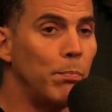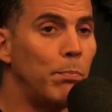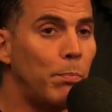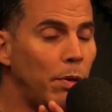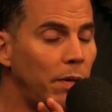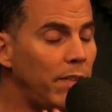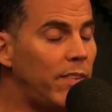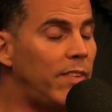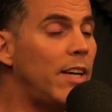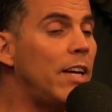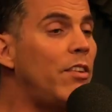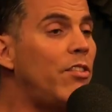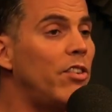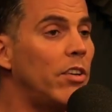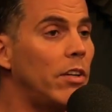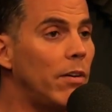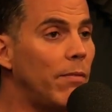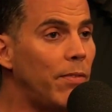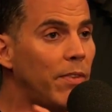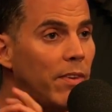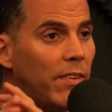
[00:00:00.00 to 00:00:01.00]

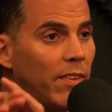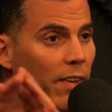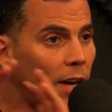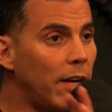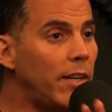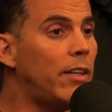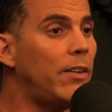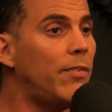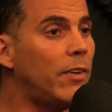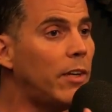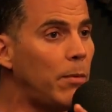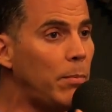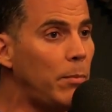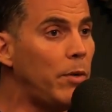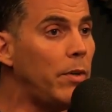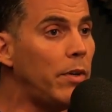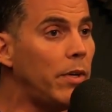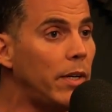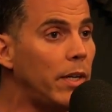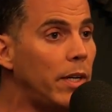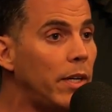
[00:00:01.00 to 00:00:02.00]
position of the scientific
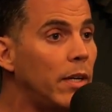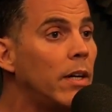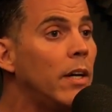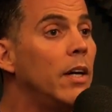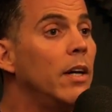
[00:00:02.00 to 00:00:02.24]
community